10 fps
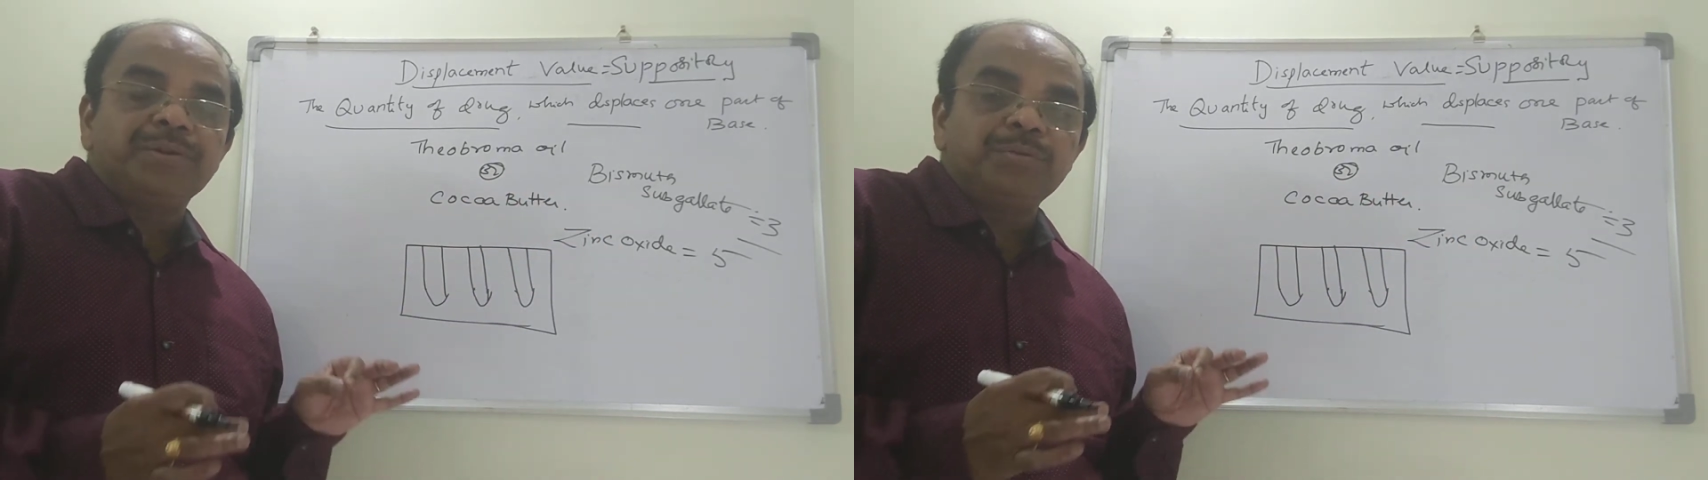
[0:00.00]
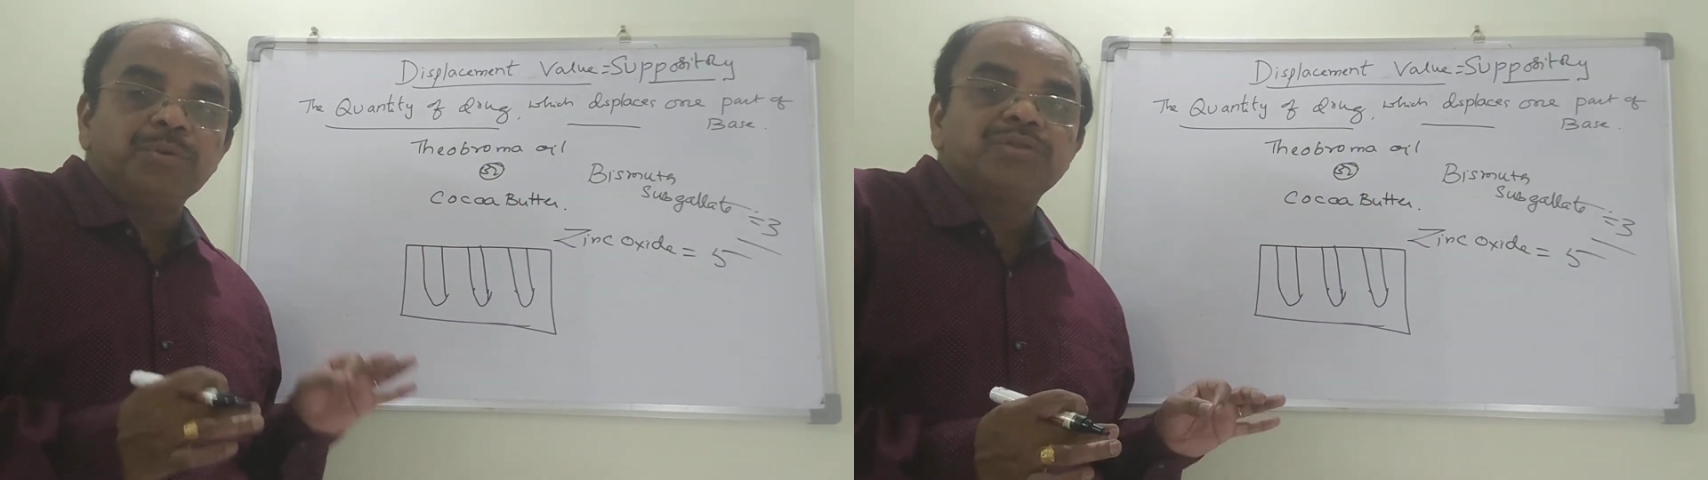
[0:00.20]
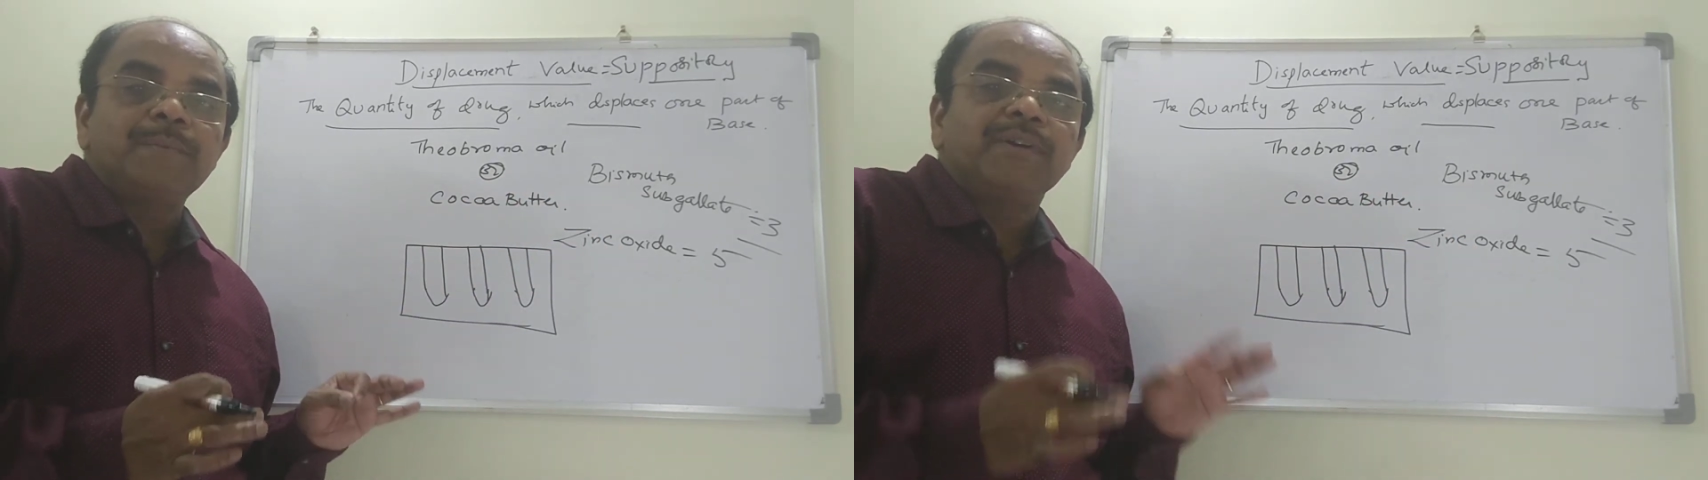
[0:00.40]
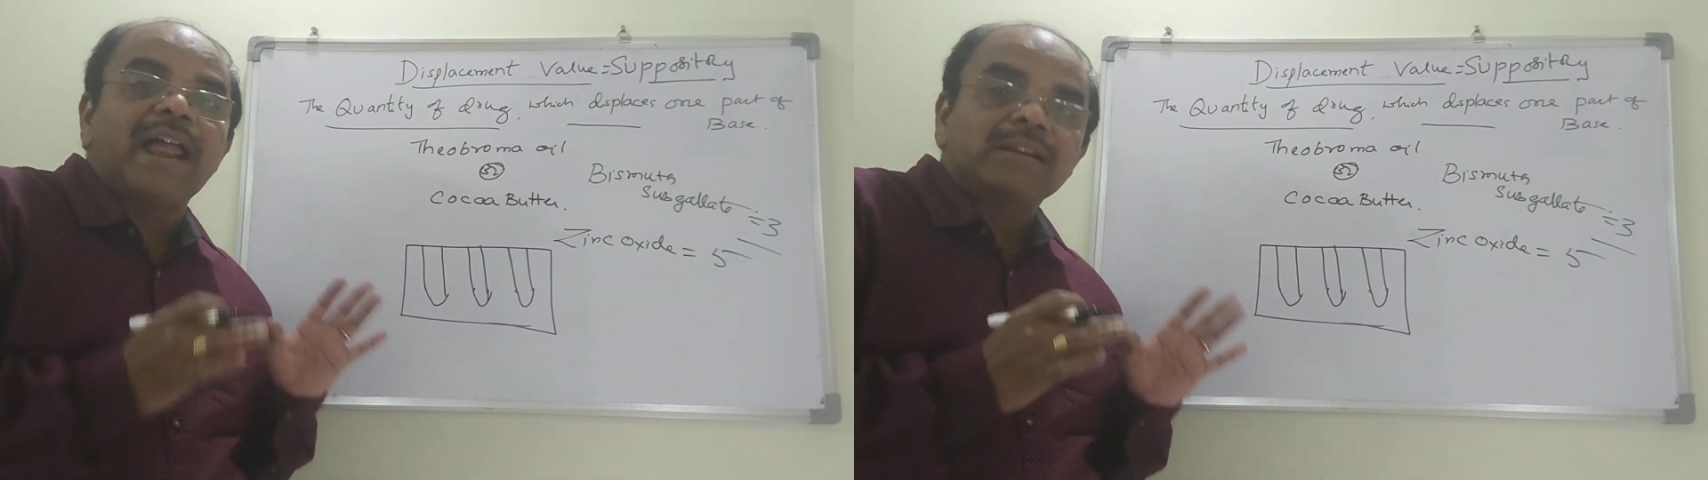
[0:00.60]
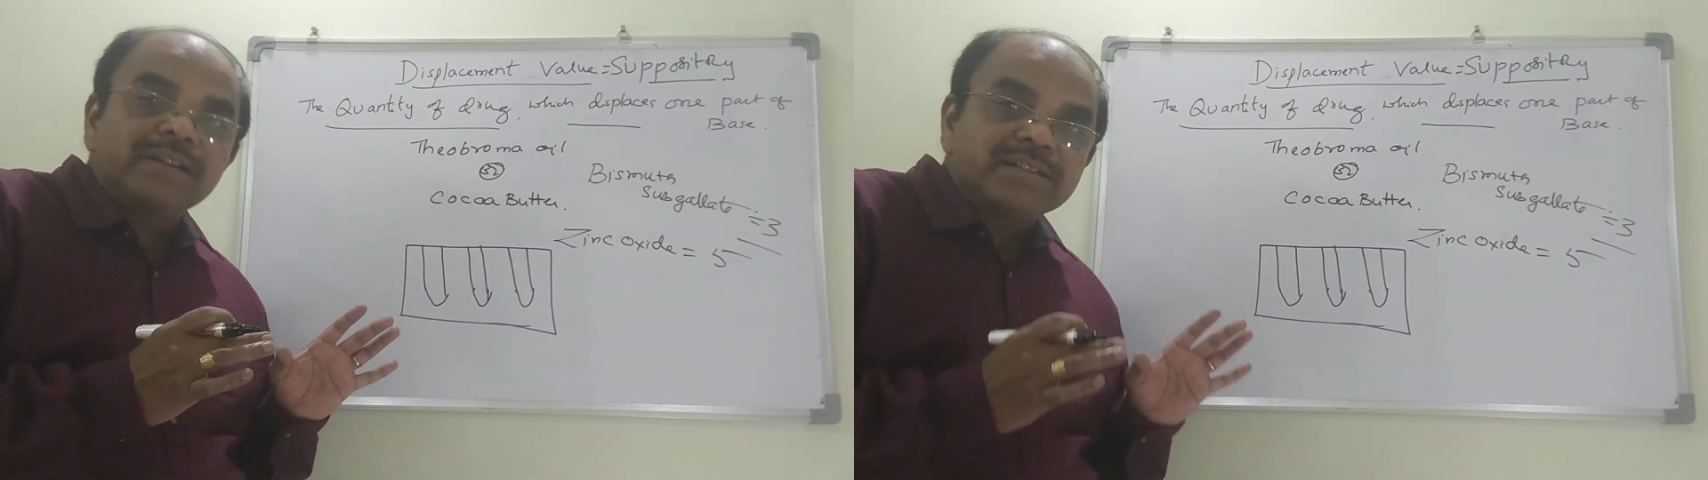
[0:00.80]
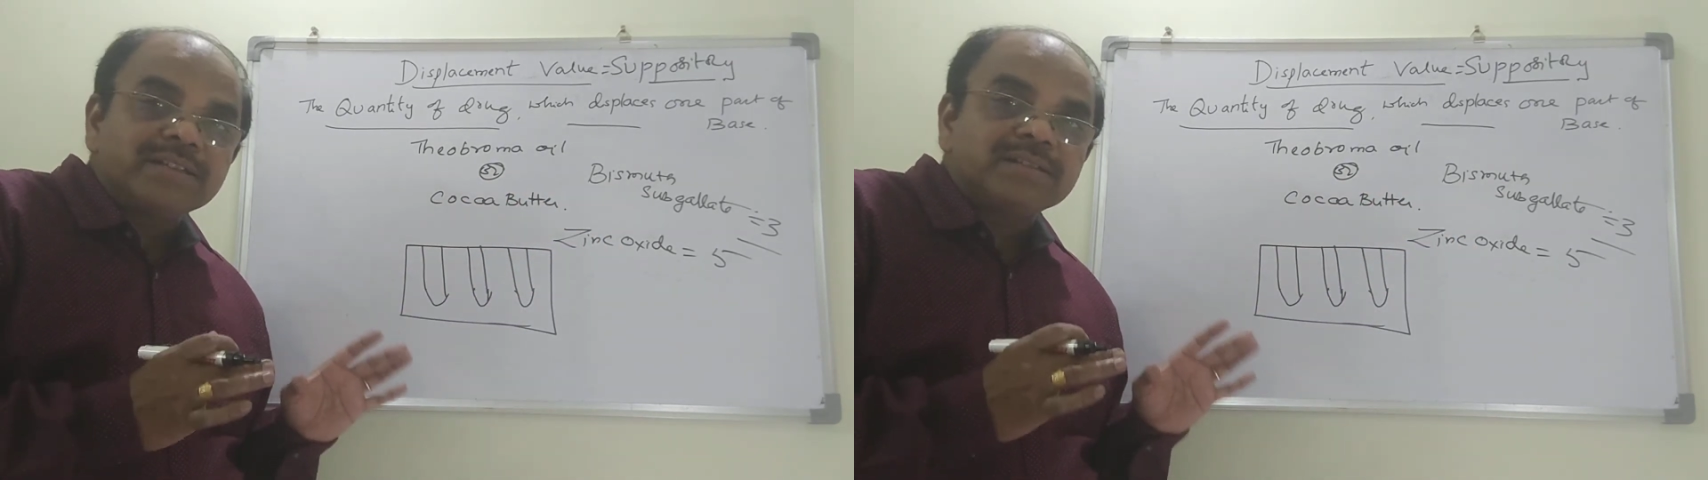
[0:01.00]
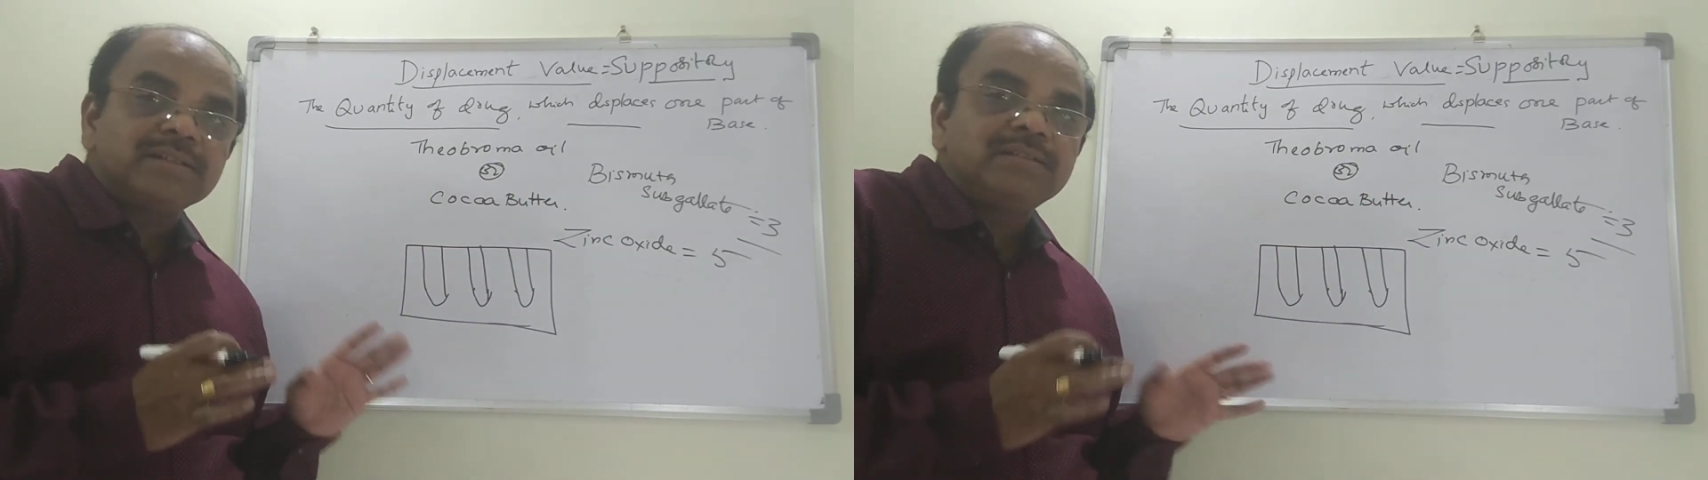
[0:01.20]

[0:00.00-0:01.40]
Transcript: to do some calculations